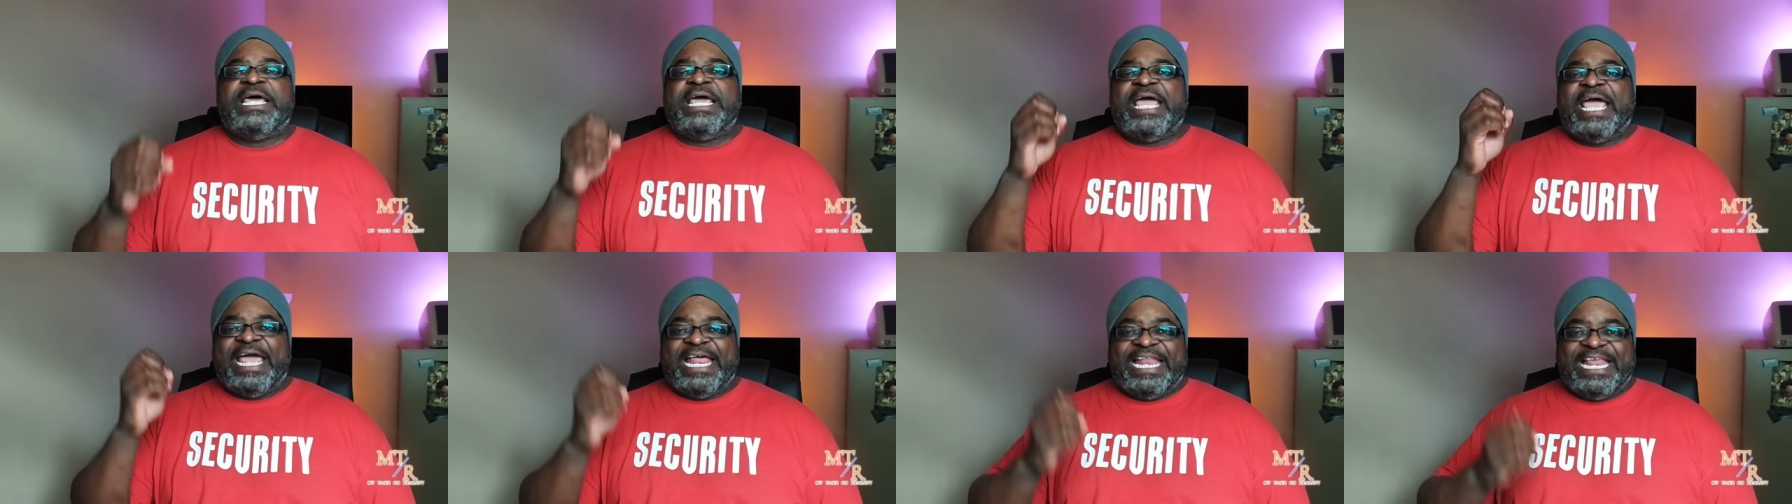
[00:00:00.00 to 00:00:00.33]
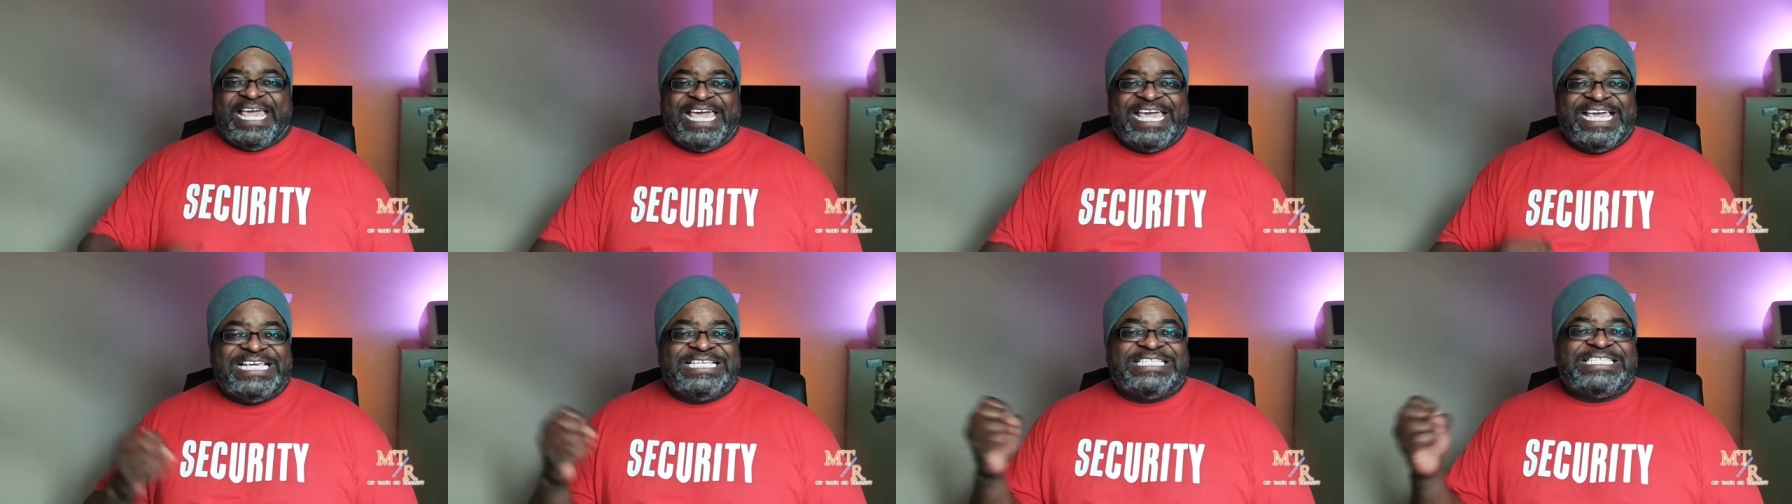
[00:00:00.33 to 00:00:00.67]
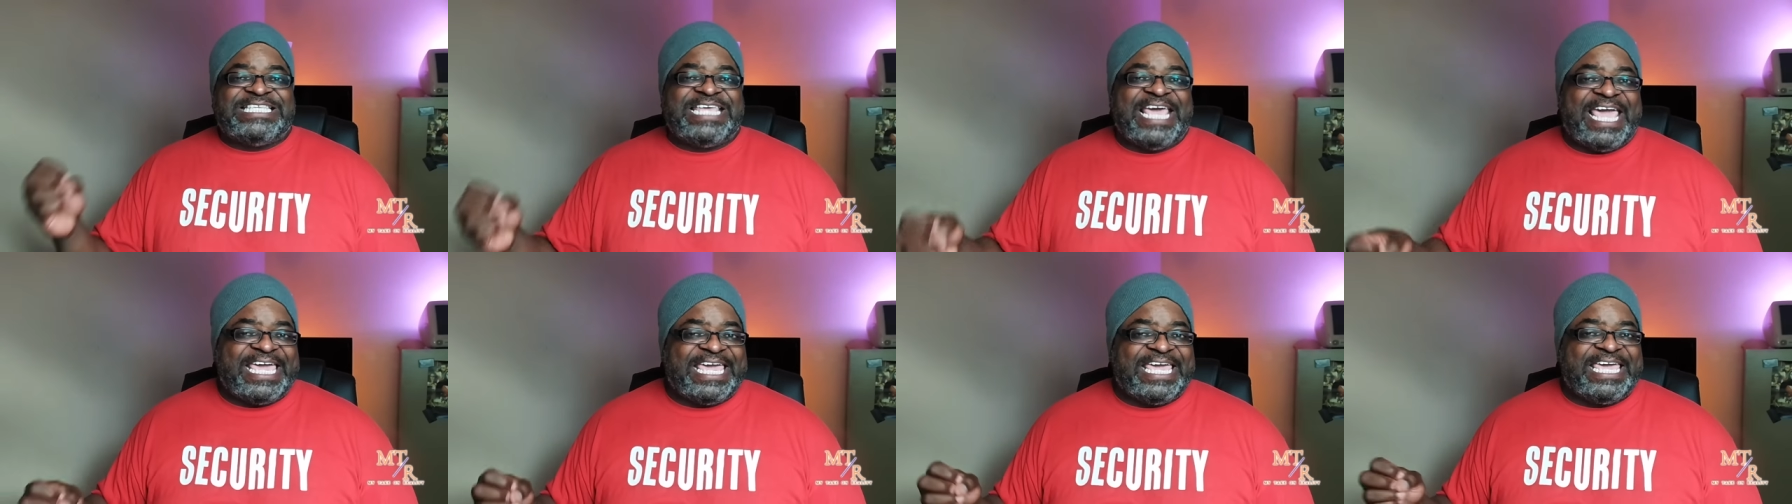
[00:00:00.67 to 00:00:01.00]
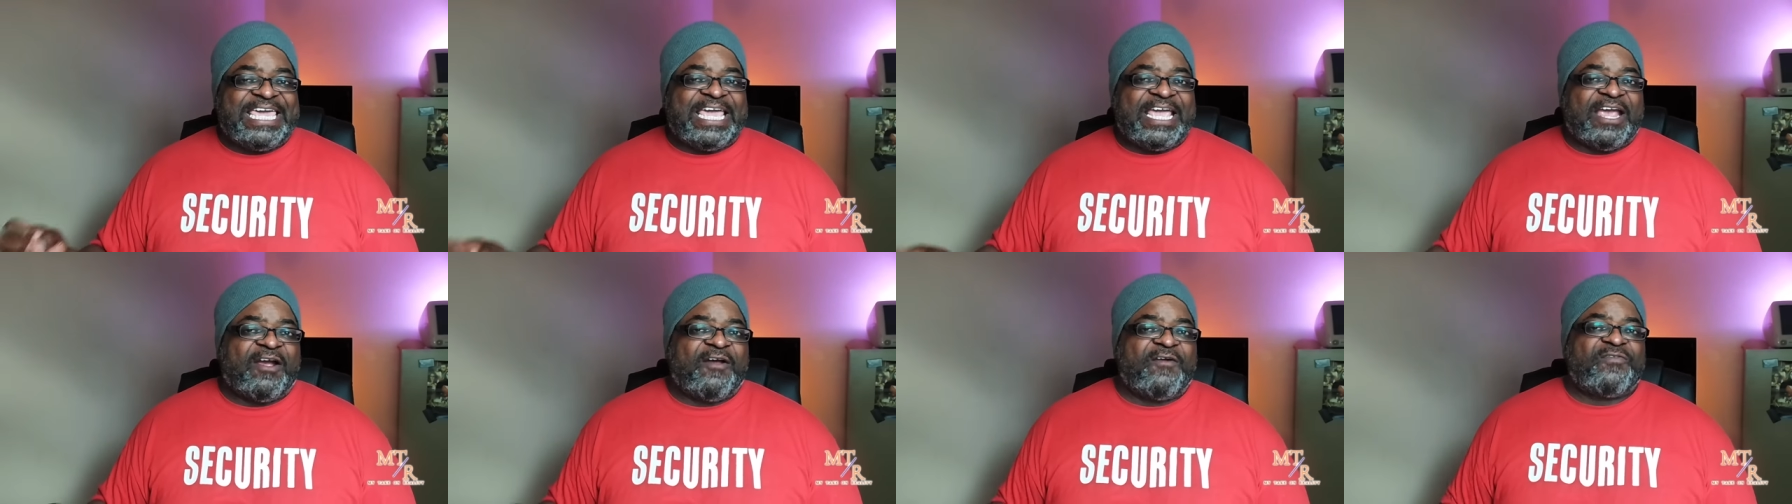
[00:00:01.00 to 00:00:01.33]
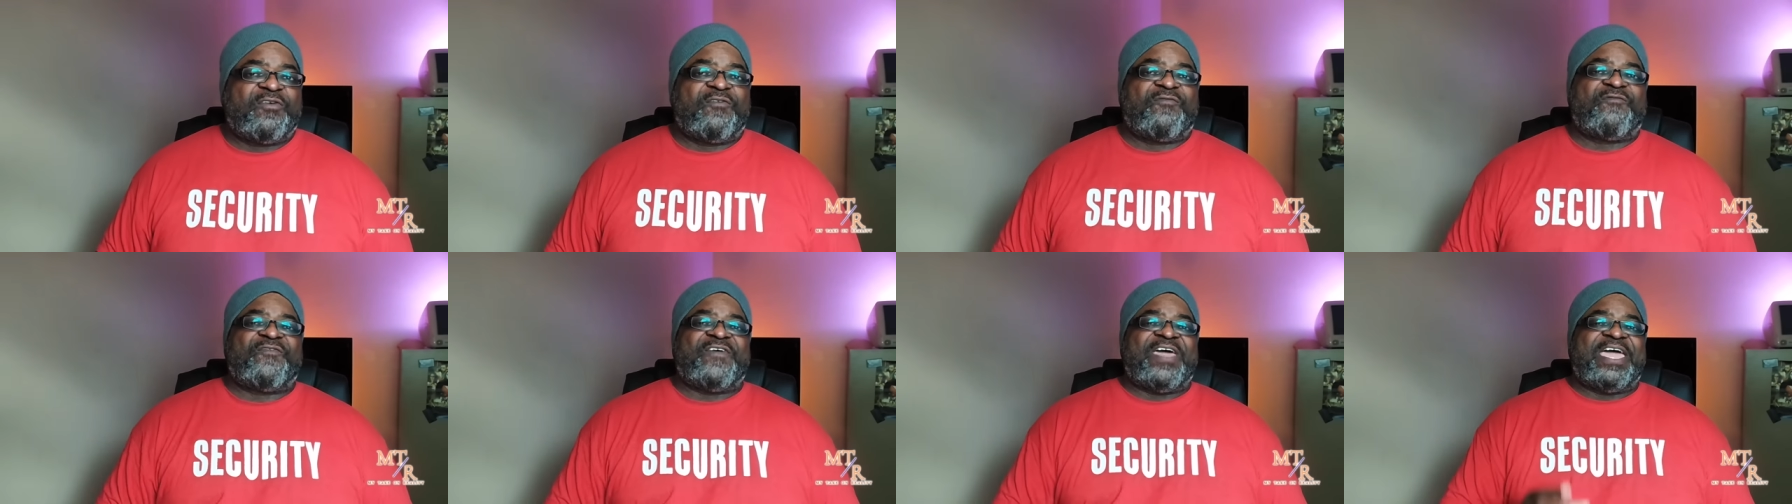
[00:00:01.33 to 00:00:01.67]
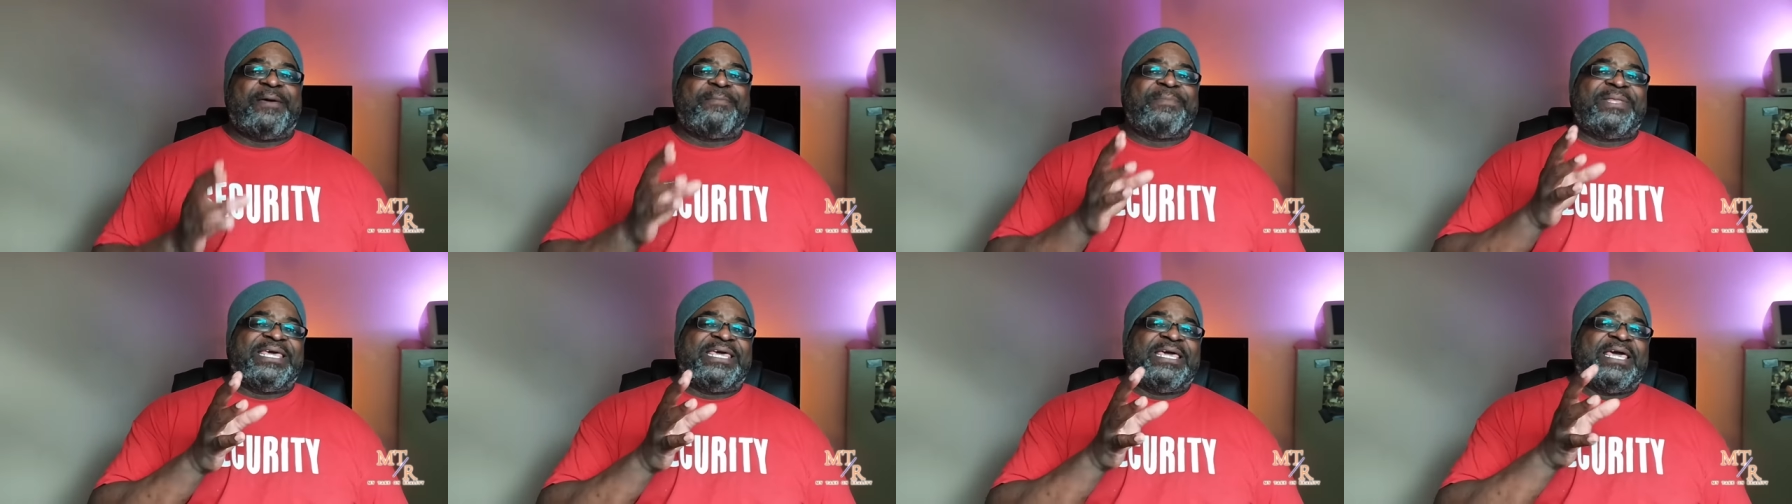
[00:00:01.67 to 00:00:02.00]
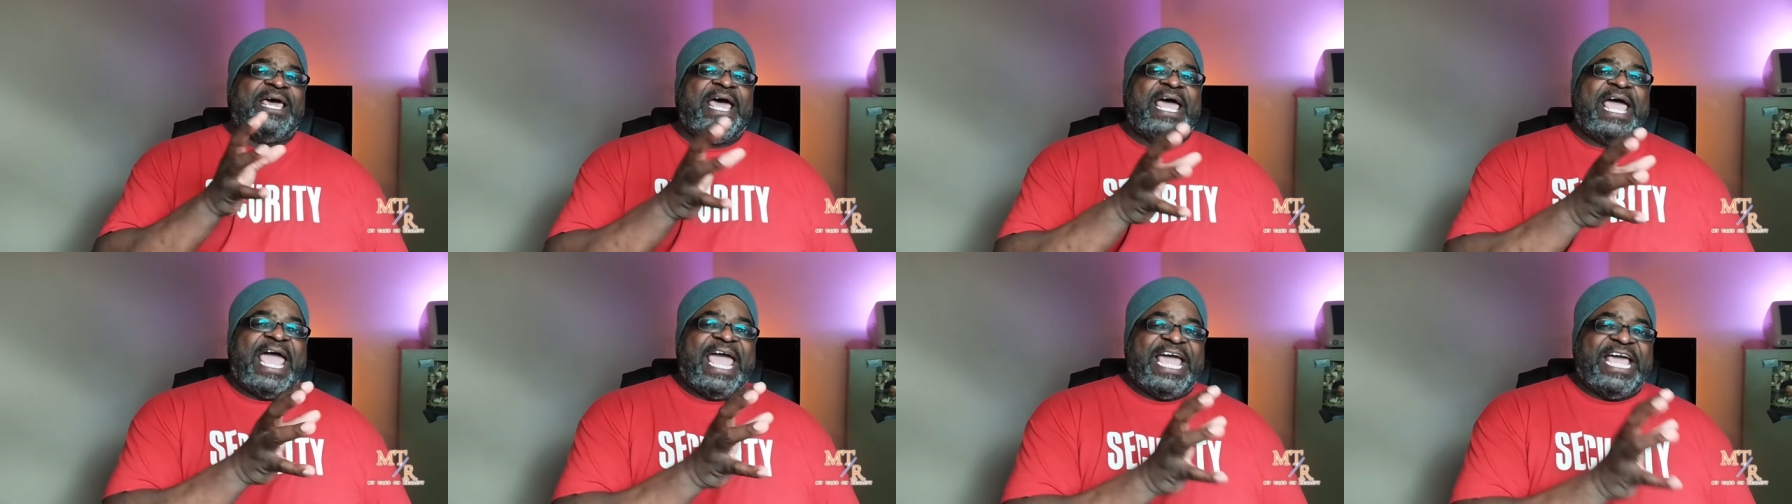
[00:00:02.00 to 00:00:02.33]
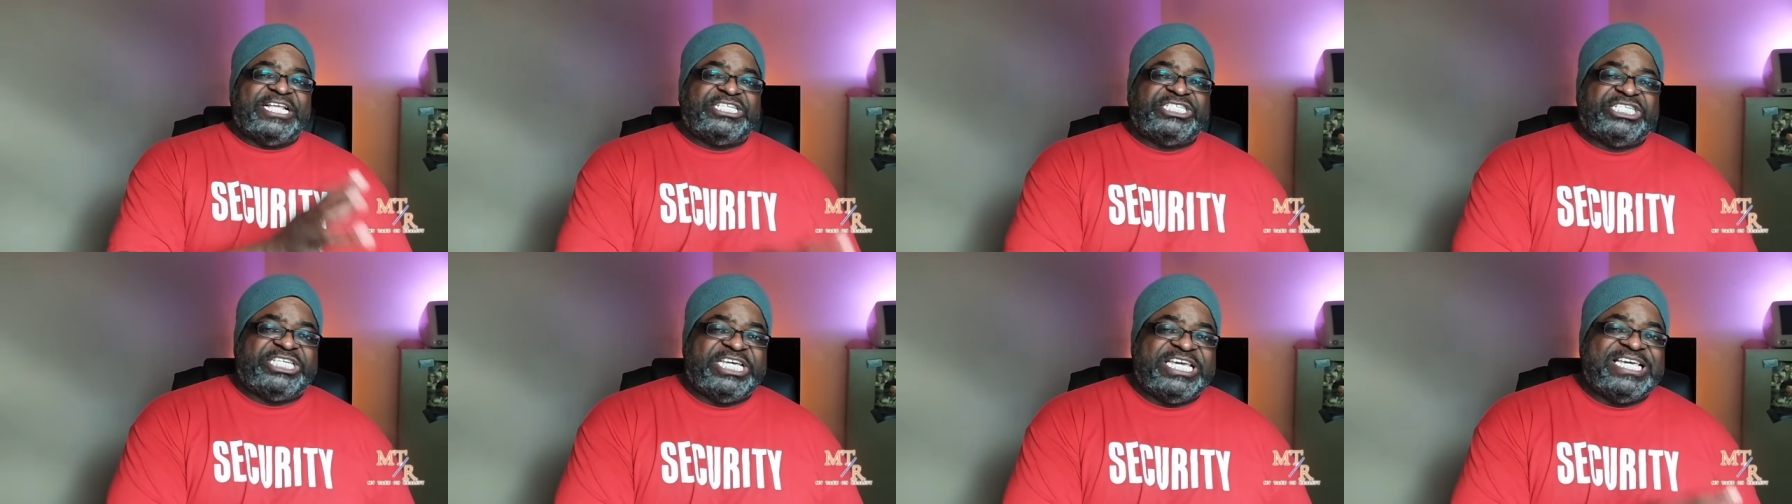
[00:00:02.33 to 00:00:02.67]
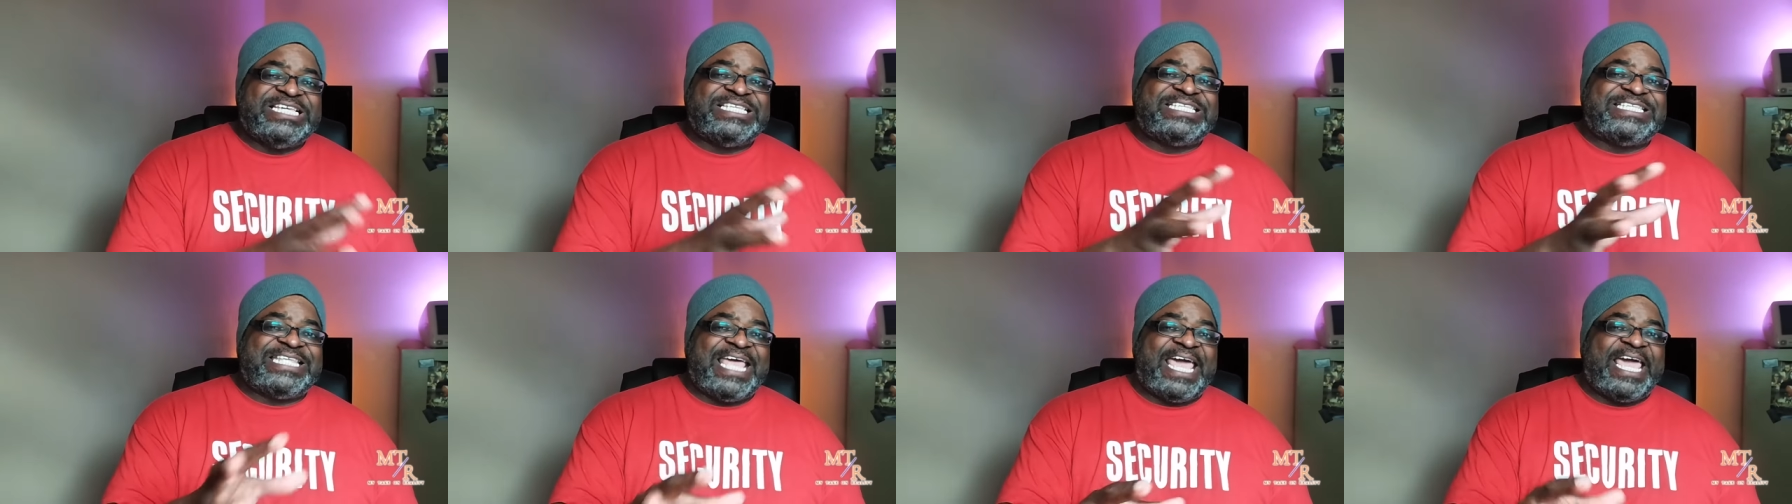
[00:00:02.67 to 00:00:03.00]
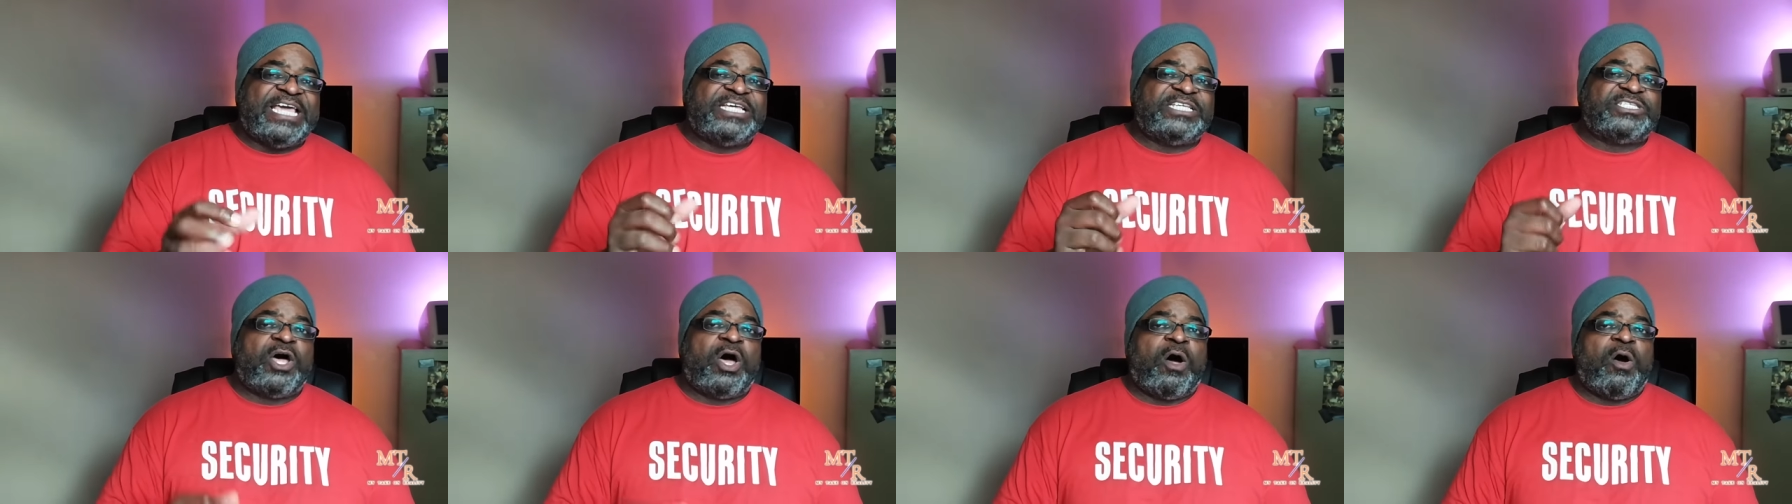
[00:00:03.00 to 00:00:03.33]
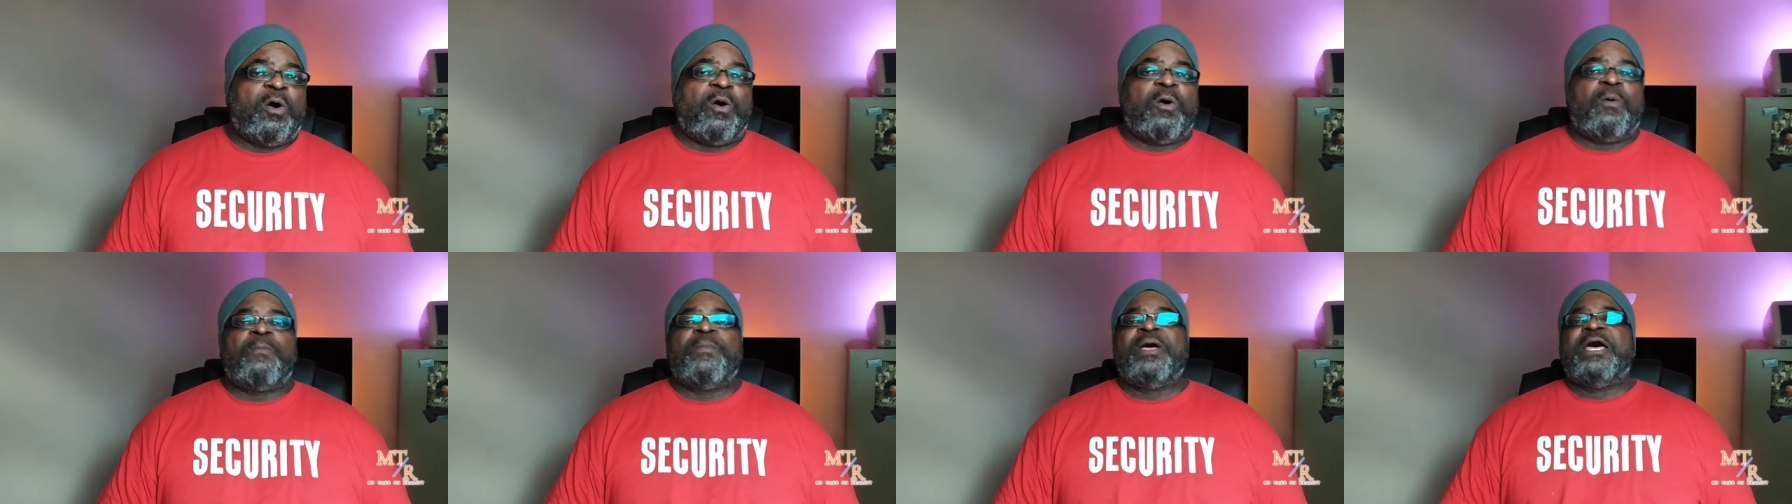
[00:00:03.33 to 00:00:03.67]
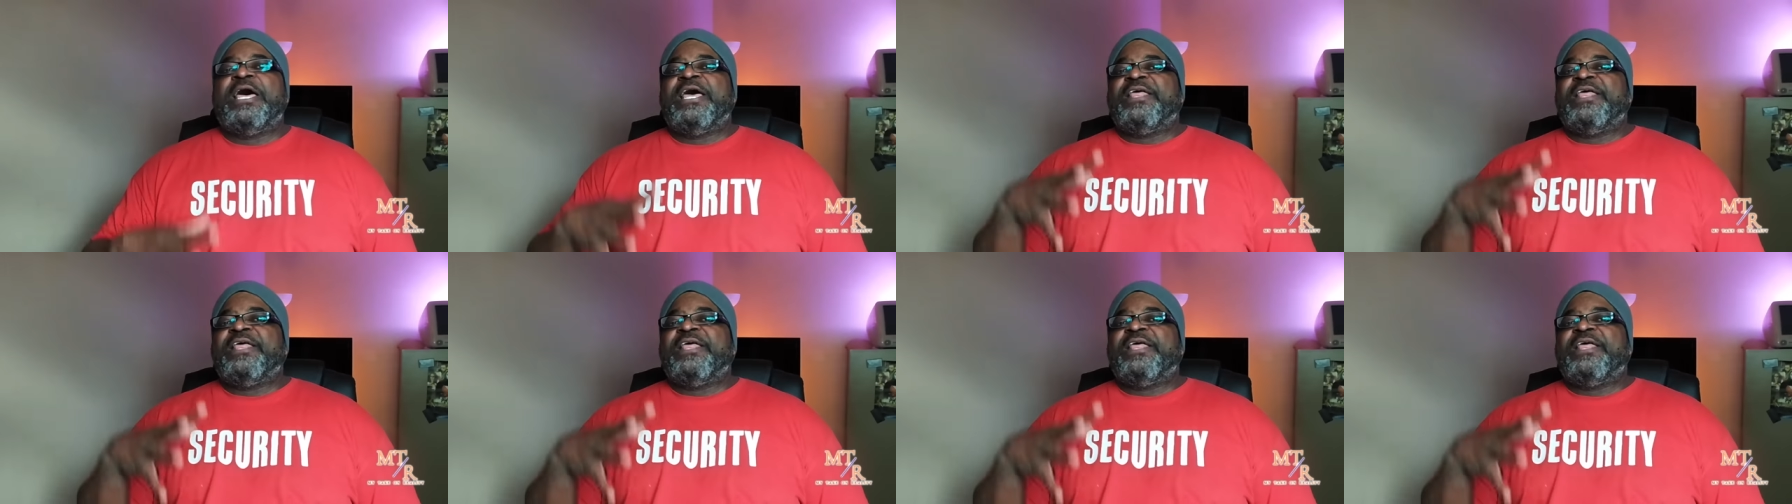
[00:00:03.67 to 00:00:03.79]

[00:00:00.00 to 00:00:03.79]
and he's taking care of the family and she stays home,